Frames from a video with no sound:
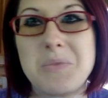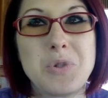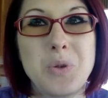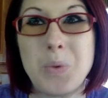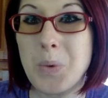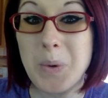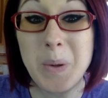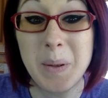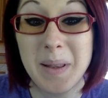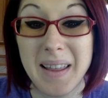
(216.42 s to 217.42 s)

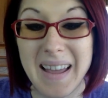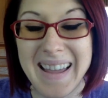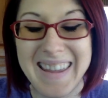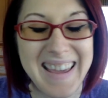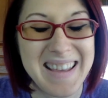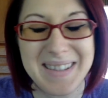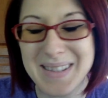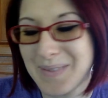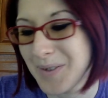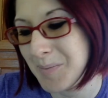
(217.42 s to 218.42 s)
tool, I
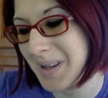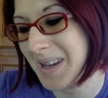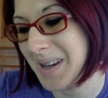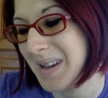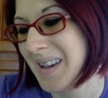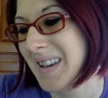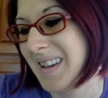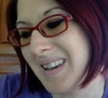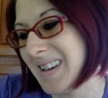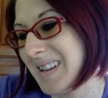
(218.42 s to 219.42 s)
guess, for me,
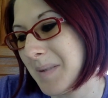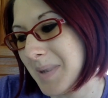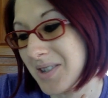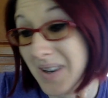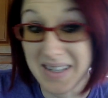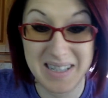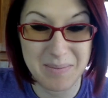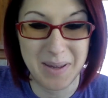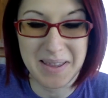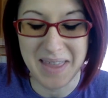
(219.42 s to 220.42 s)
and I'm going to try and
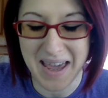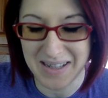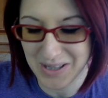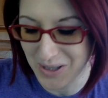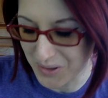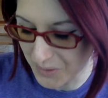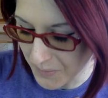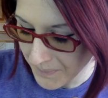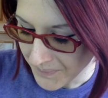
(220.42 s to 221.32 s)
explain that too.